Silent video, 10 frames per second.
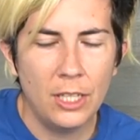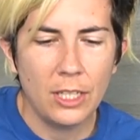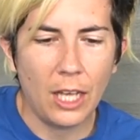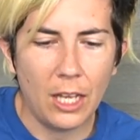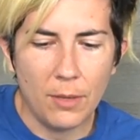
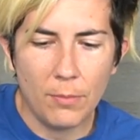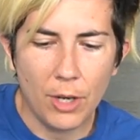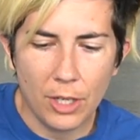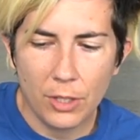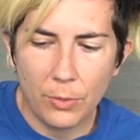kind of
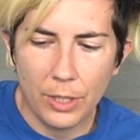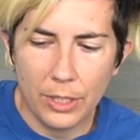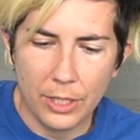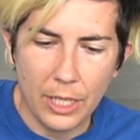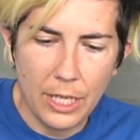mark
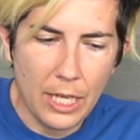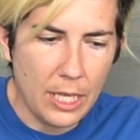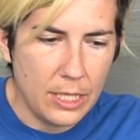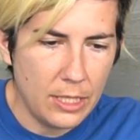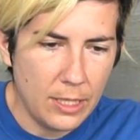where it
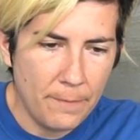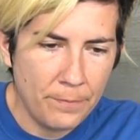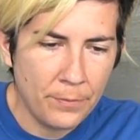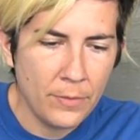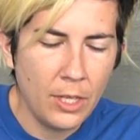is,
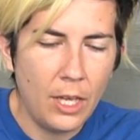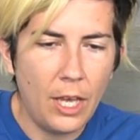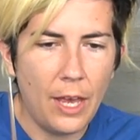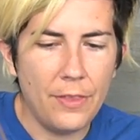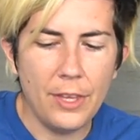
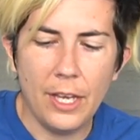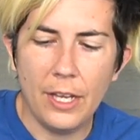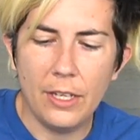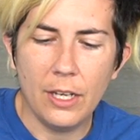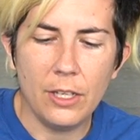and
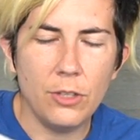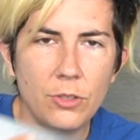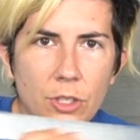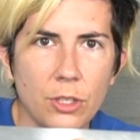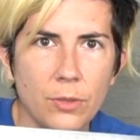then
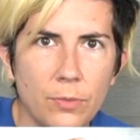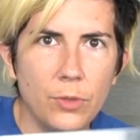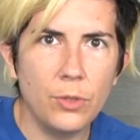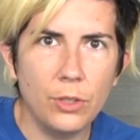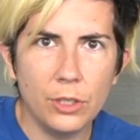use your
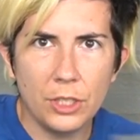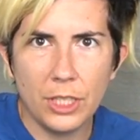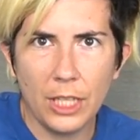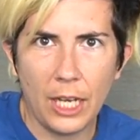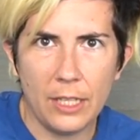ruler to
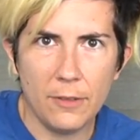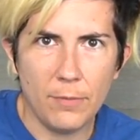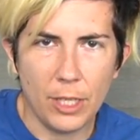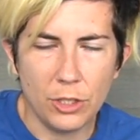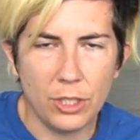kind of
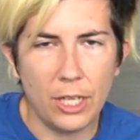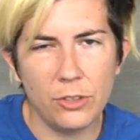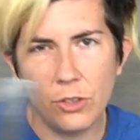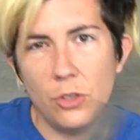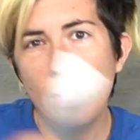measure it out.
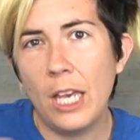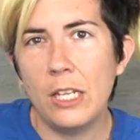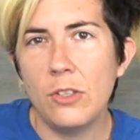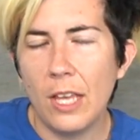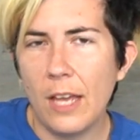So you can
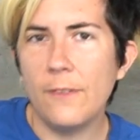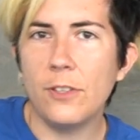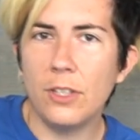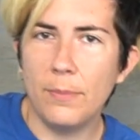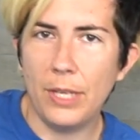do that if
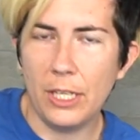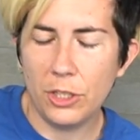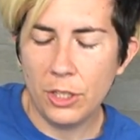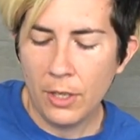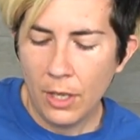you're in a
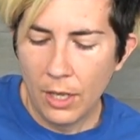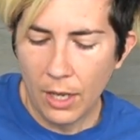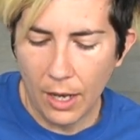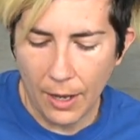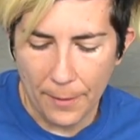pinch.
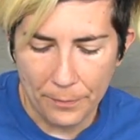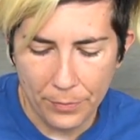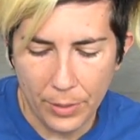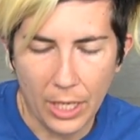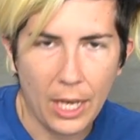
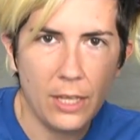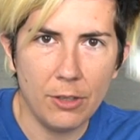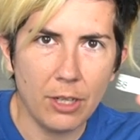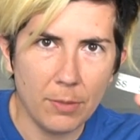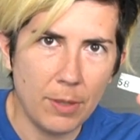But I highly
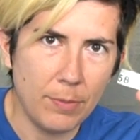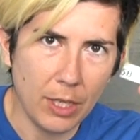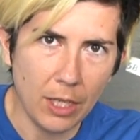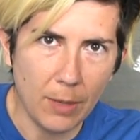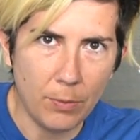recommend
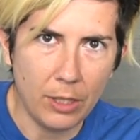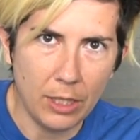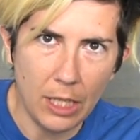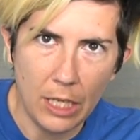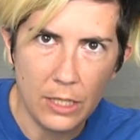picking up one of
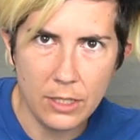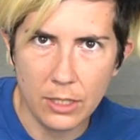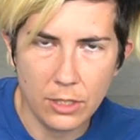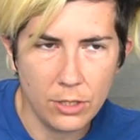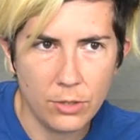these.
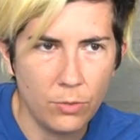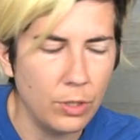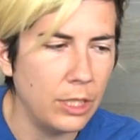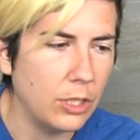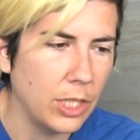It's just
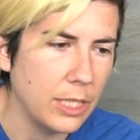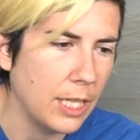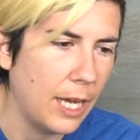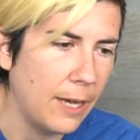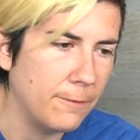really great to
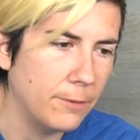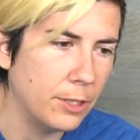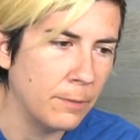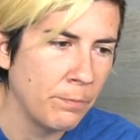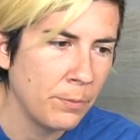have
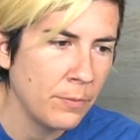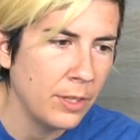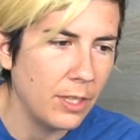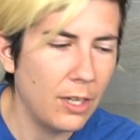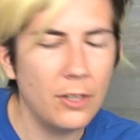for
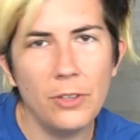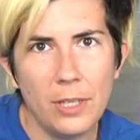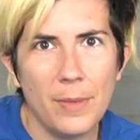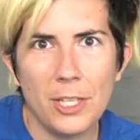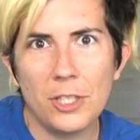not only
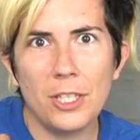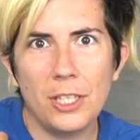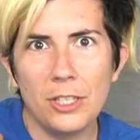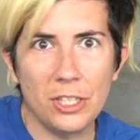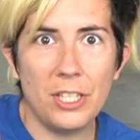measuring
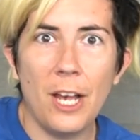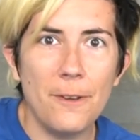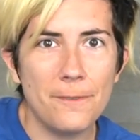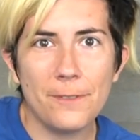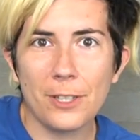
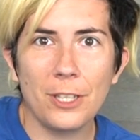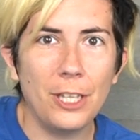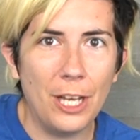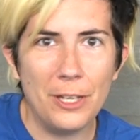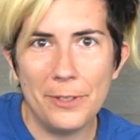yourself for
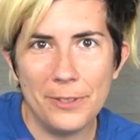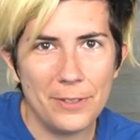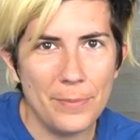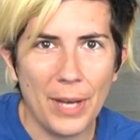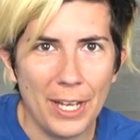clothes
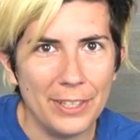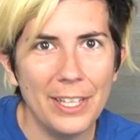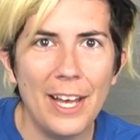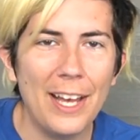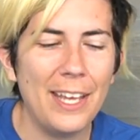you buy
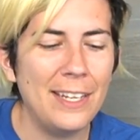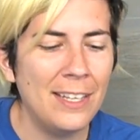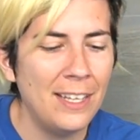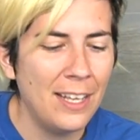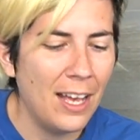
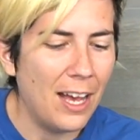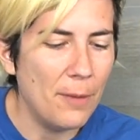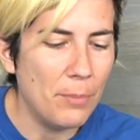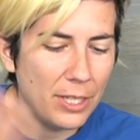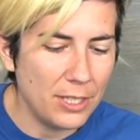online,
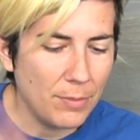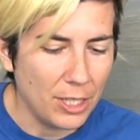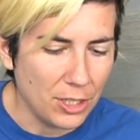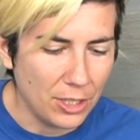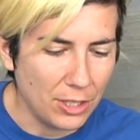but to
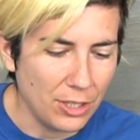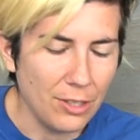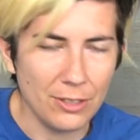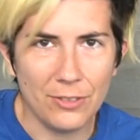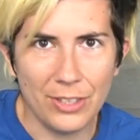measure your
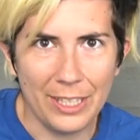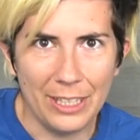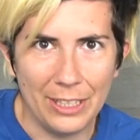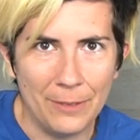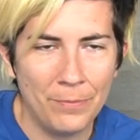dogs for
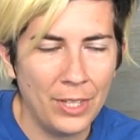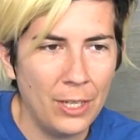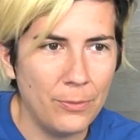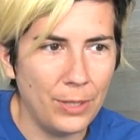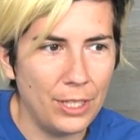gear
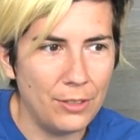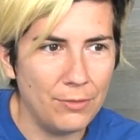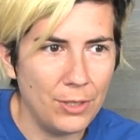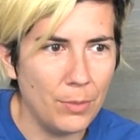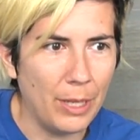when
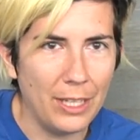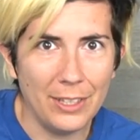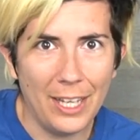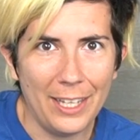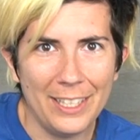you buy
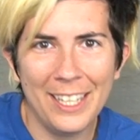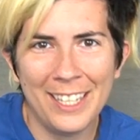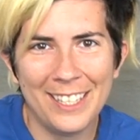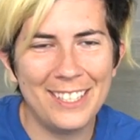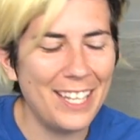online.
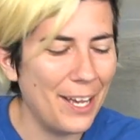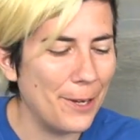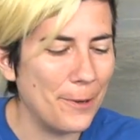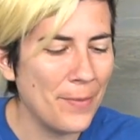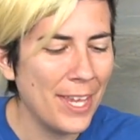So,